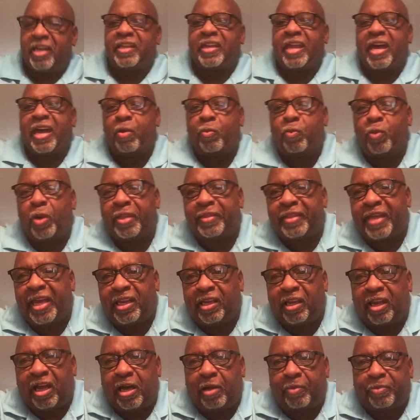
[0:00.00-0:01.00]
That's what
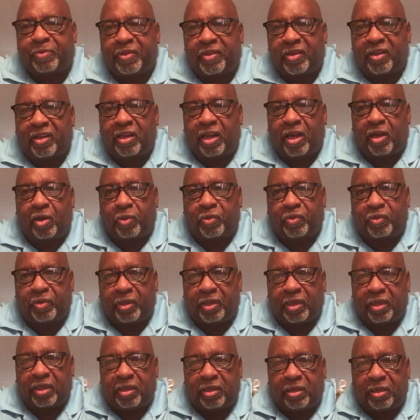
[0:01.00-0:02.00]
that lobster claw
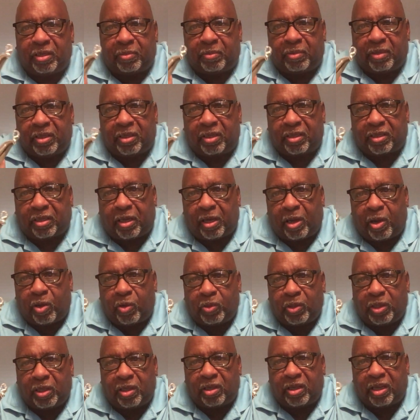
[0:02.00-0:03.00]

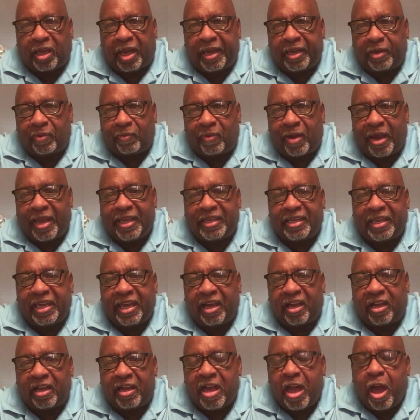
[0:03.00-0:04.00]
look like, right
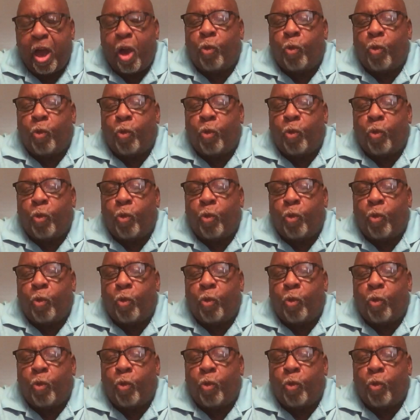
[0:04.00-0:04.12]
there.